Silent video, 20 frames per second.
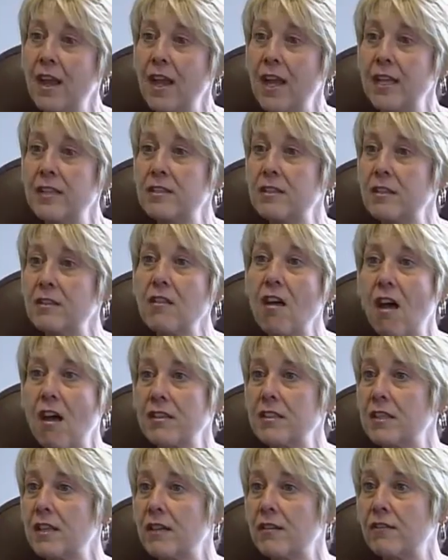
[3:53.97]
It's the
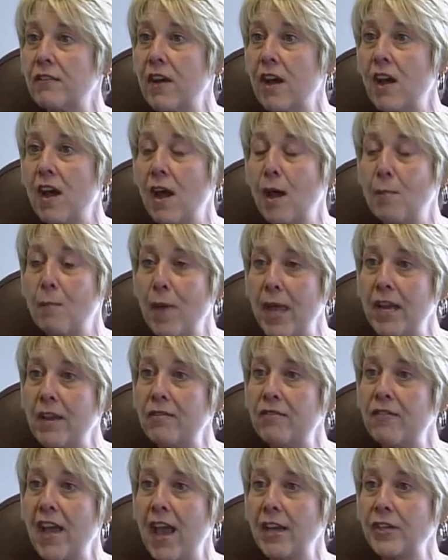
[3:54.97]
loss of a, a,
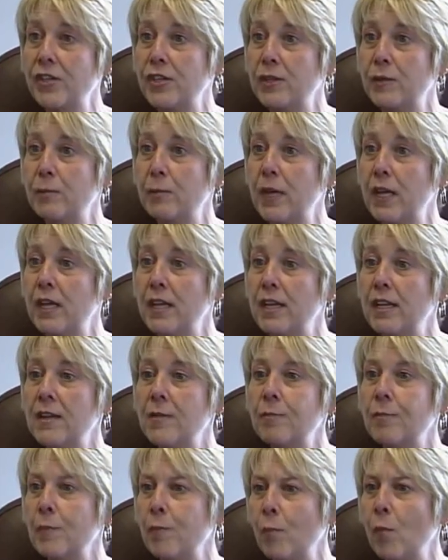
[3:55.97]
benefactor, but
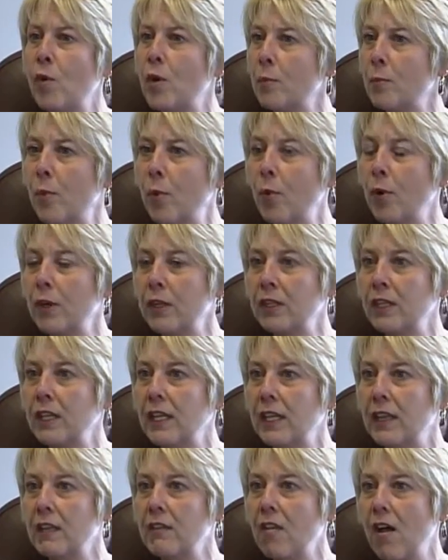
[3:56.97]
more
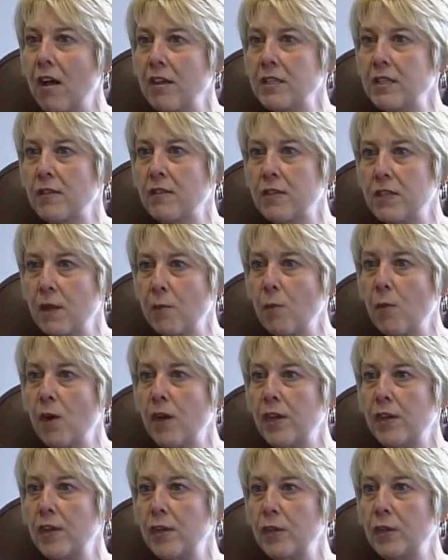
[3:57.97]
importantly, the loss of
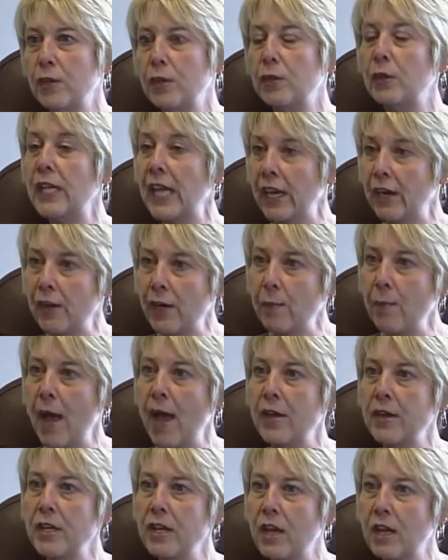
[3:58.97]
someone who cared
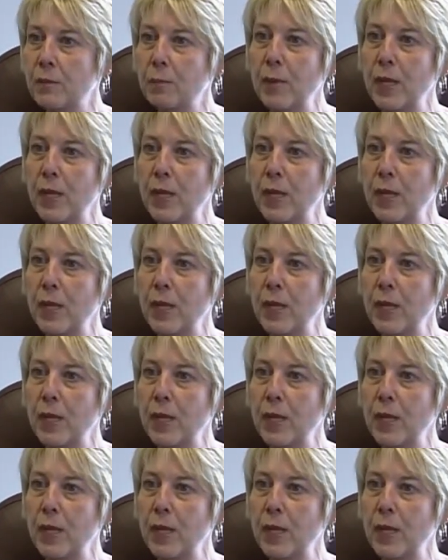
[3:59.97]
about young